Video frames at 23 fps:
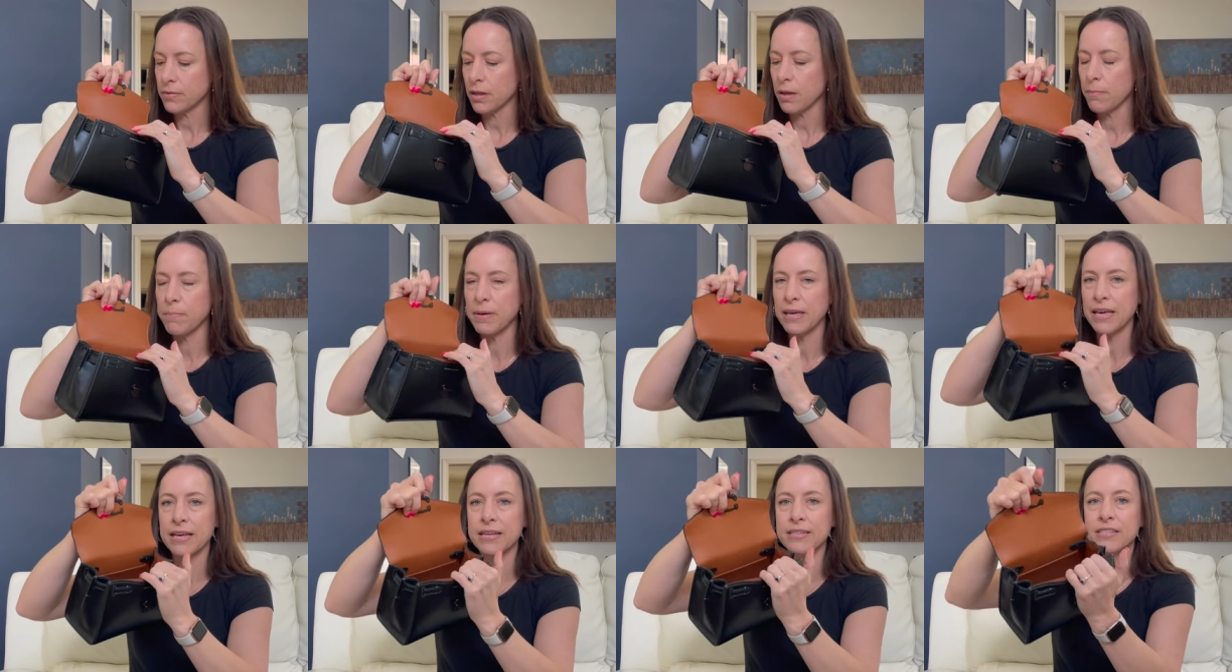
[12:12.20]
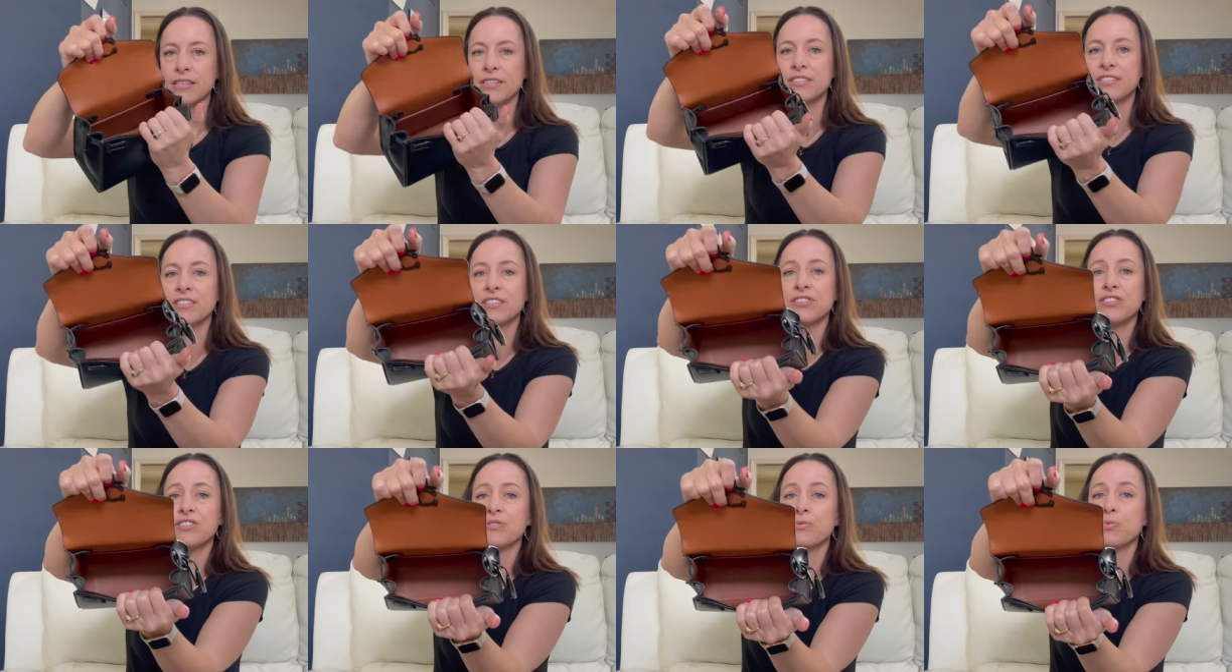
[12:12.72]
Because it's
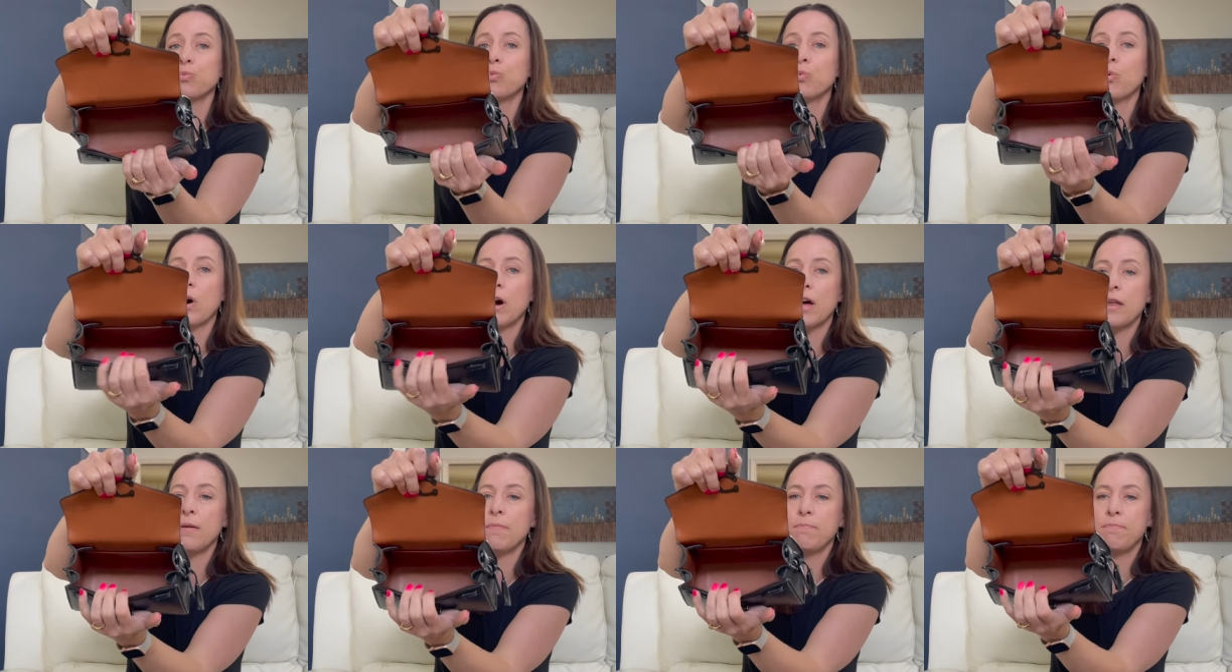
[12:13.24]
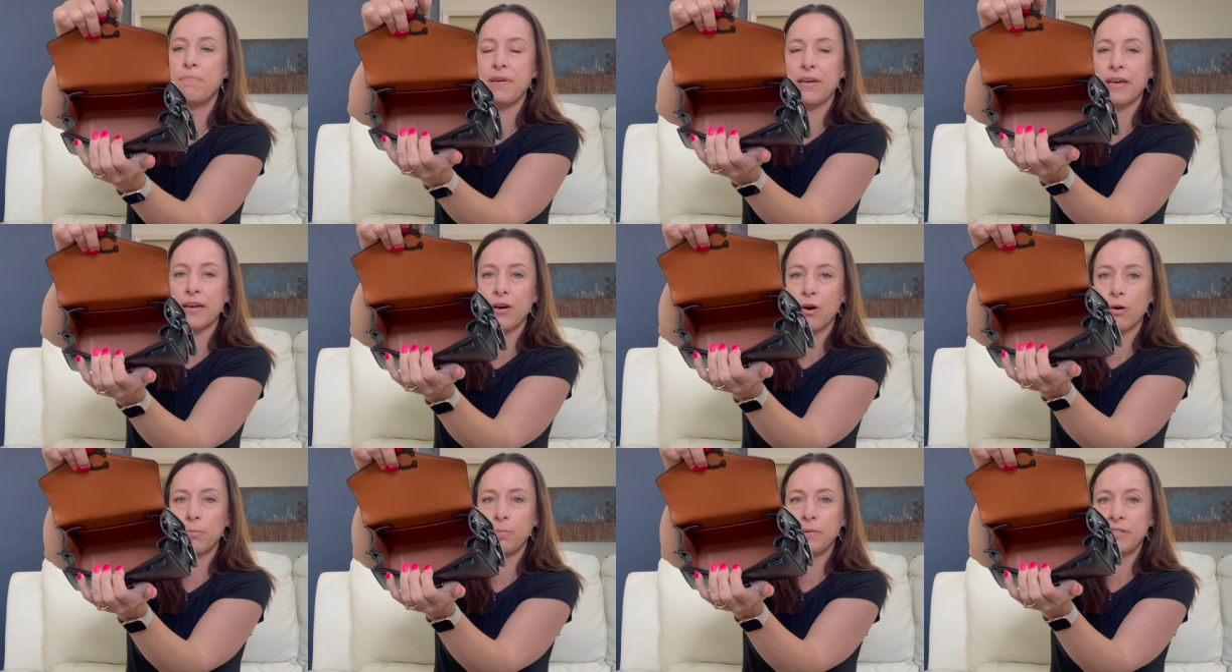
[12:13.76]
just one big
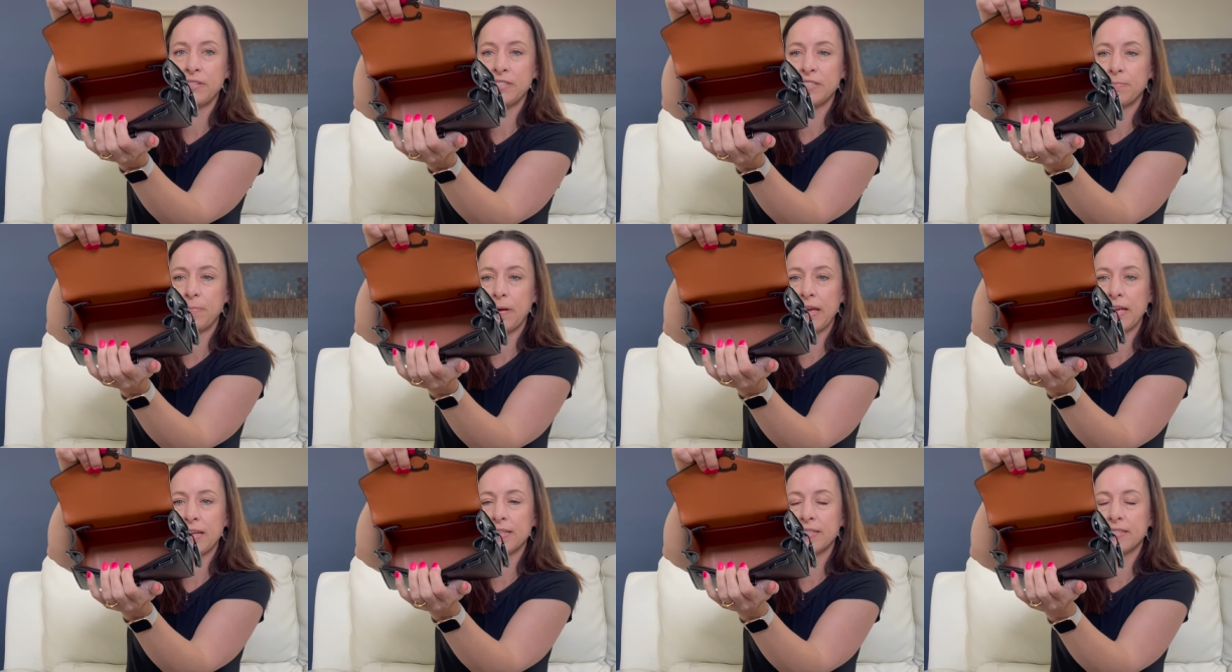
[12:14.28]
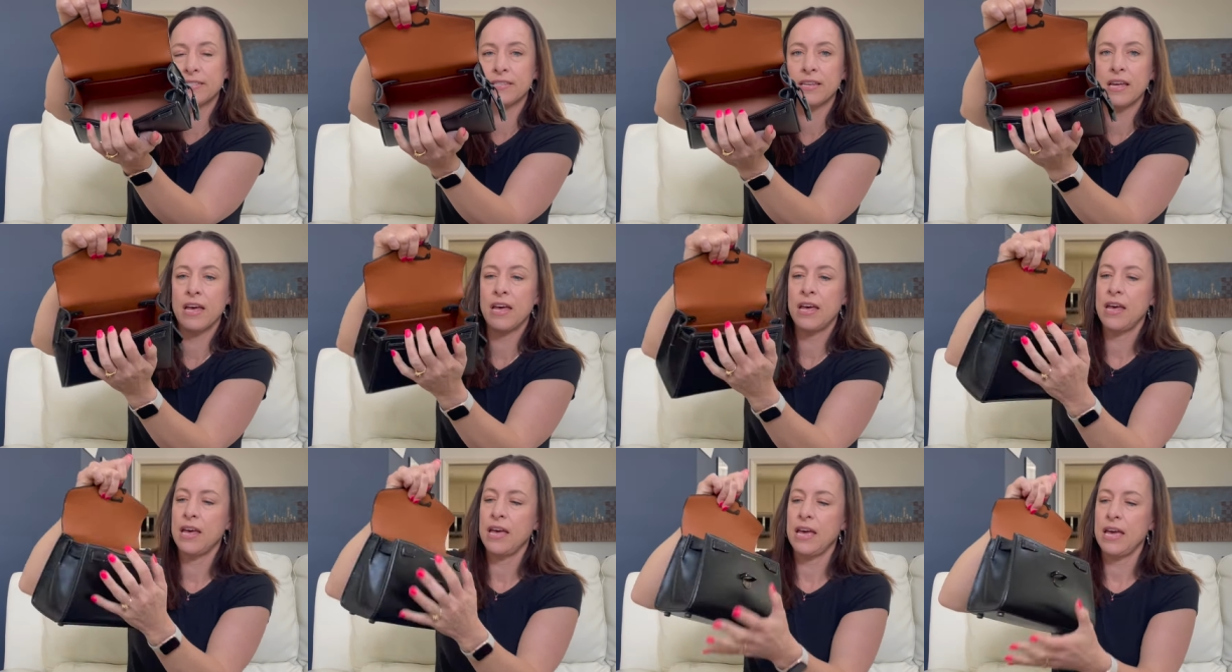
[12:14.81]
open space,
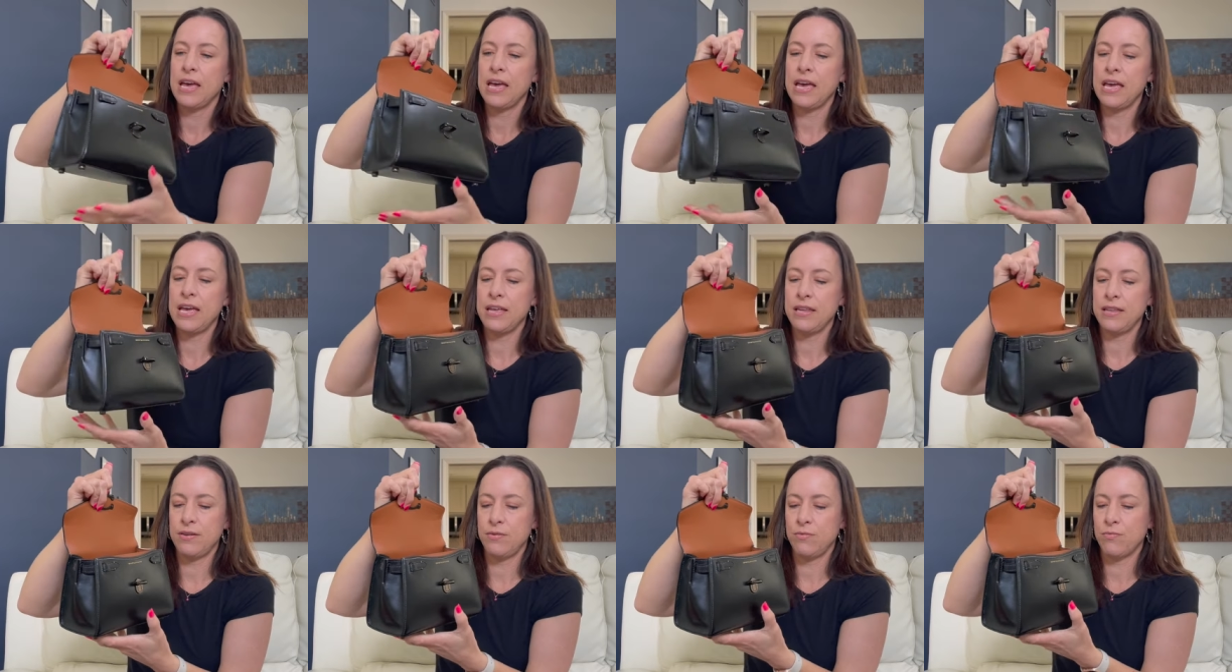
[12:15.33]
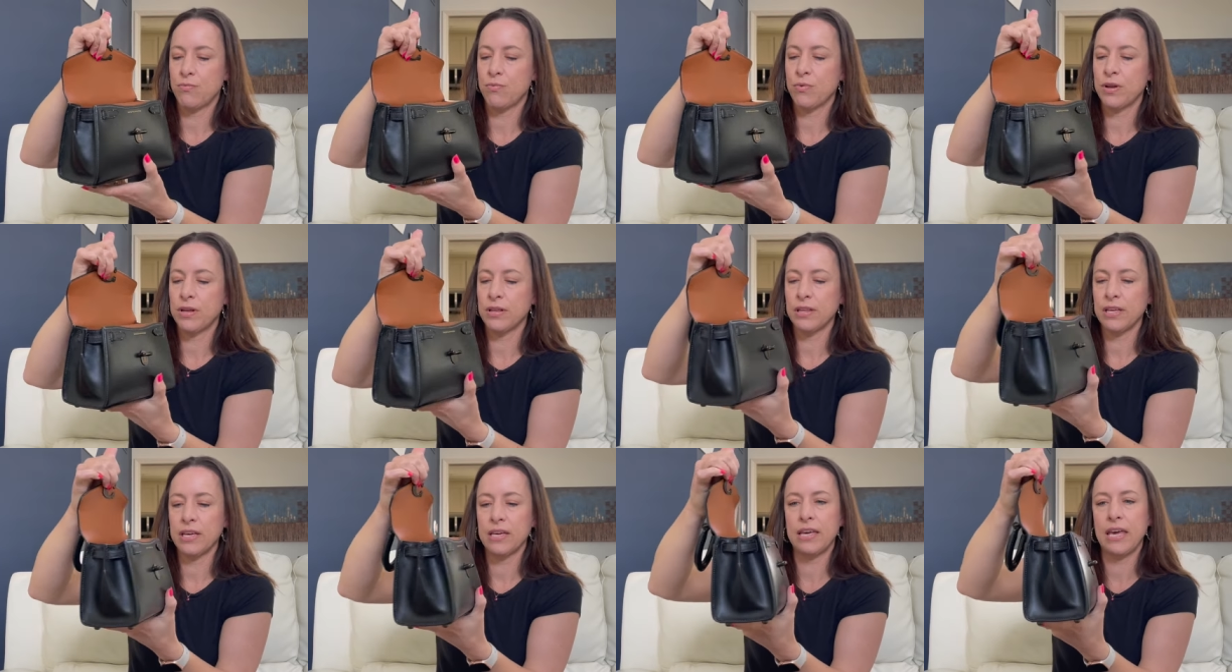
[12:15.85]
it
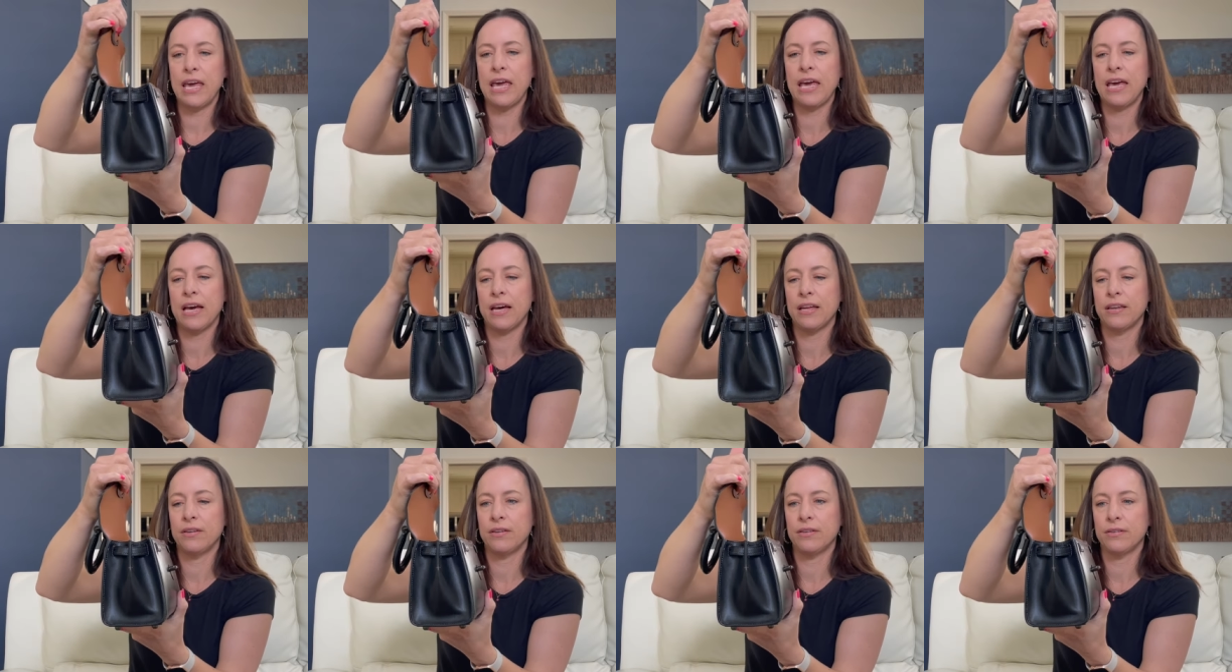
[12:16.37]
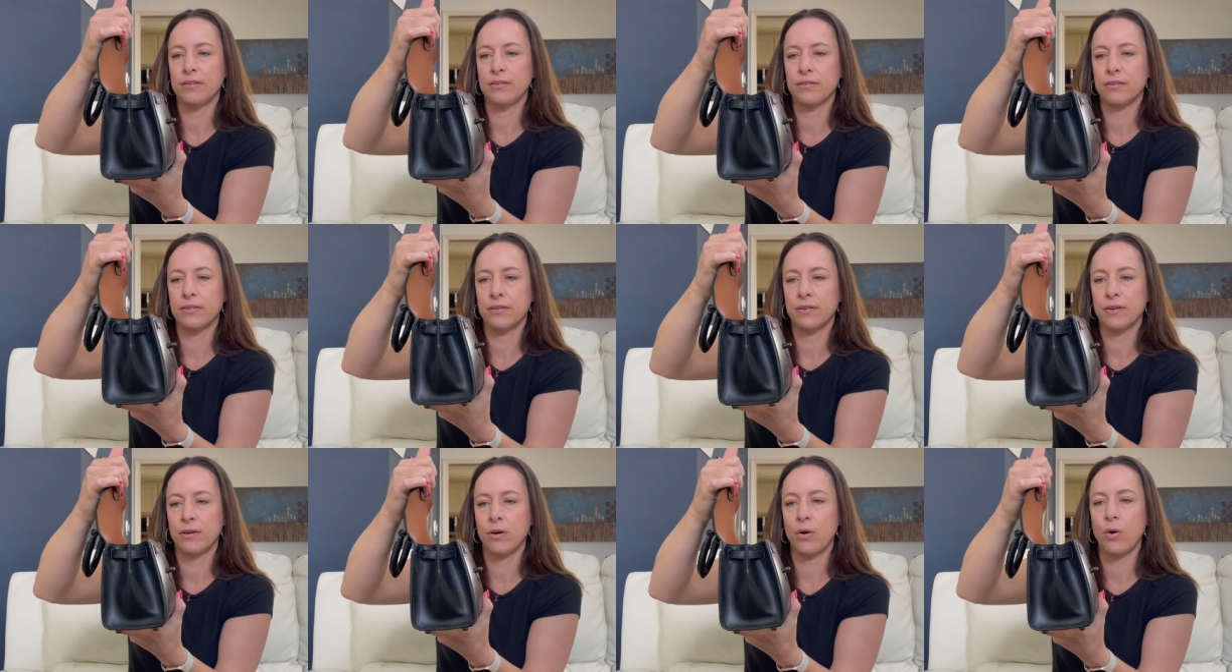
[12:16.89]
really can
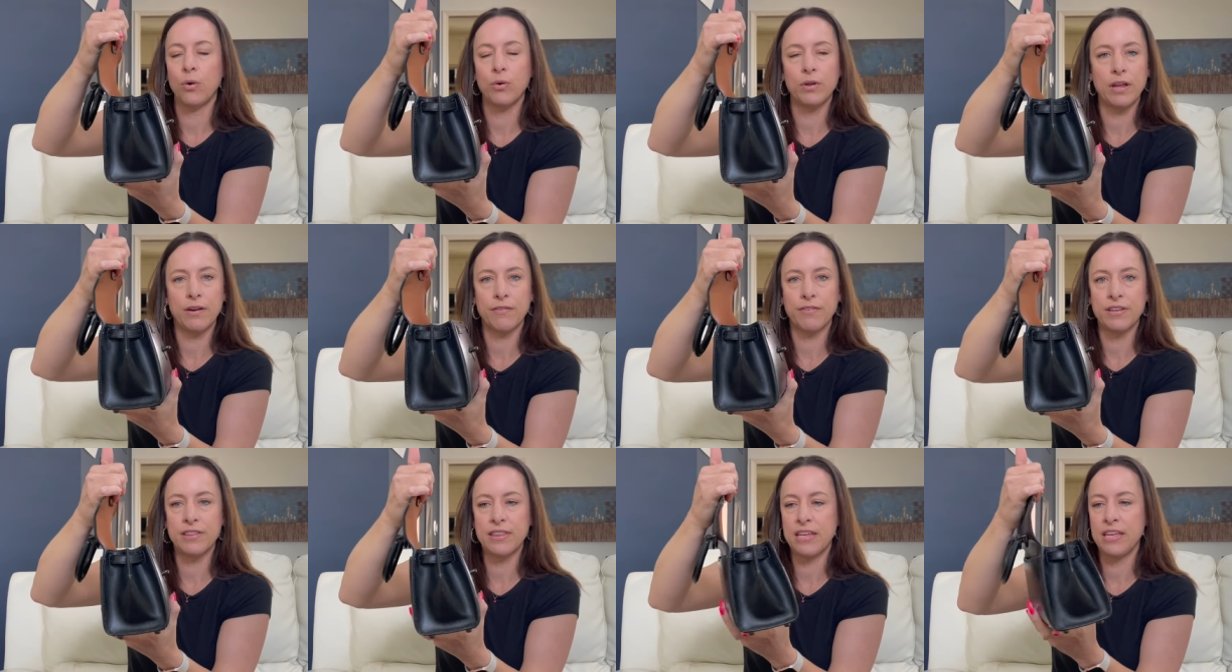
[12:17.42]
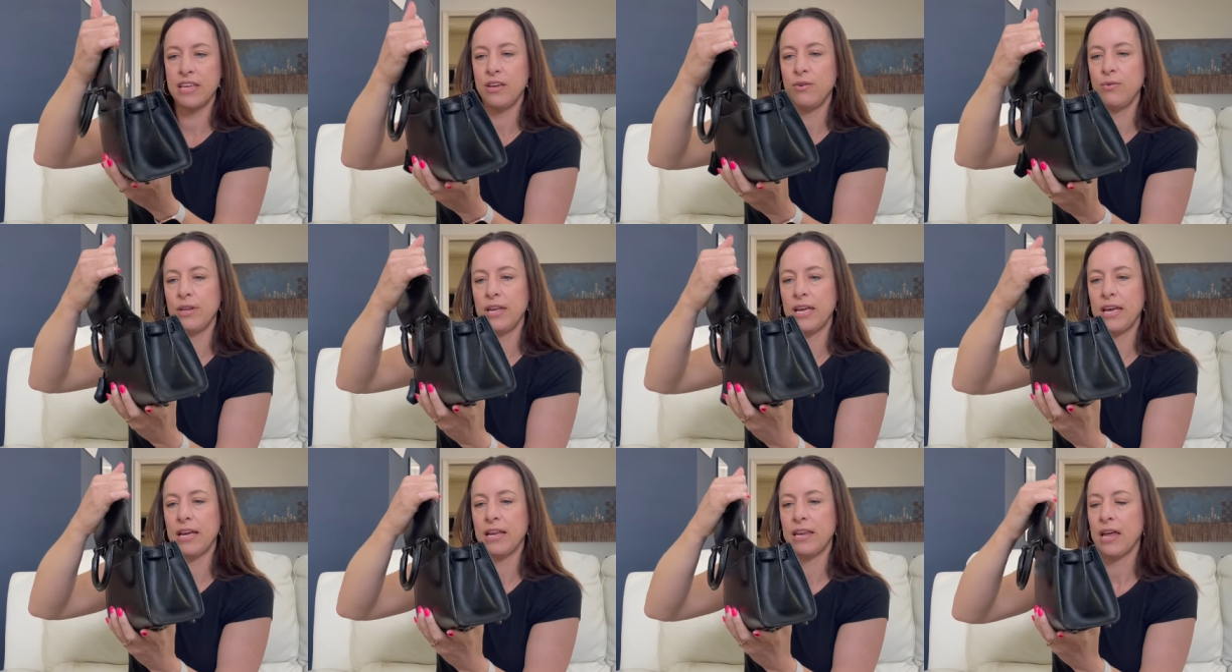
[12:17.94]
hold everything you
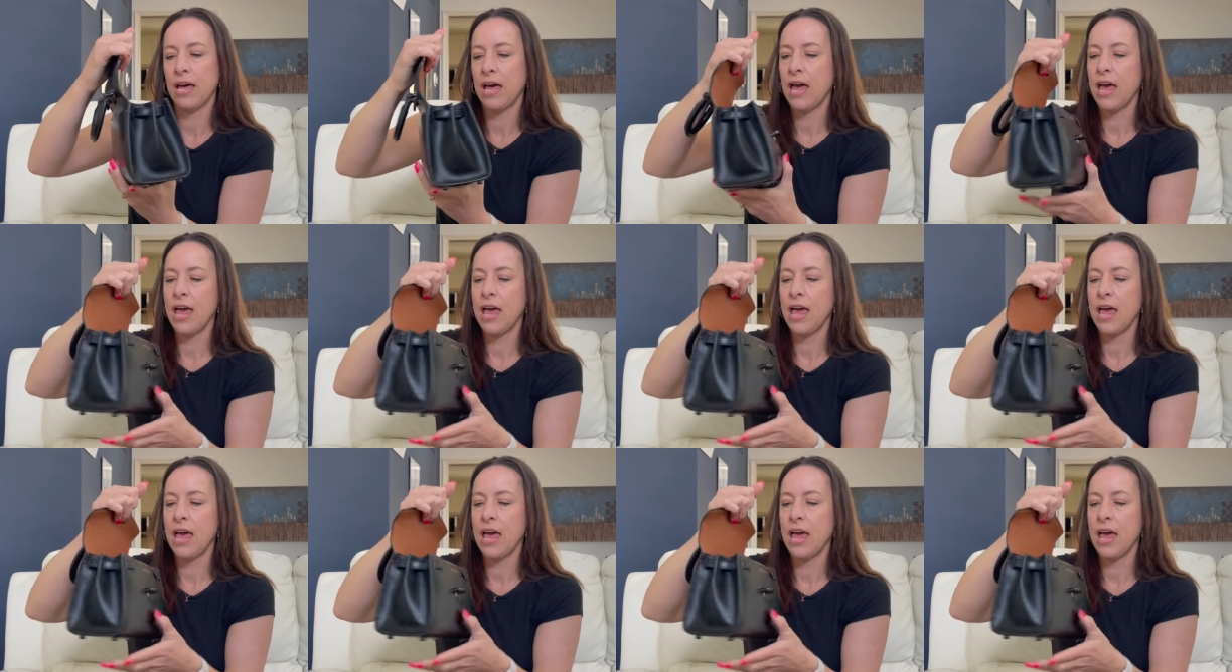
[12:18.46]
need.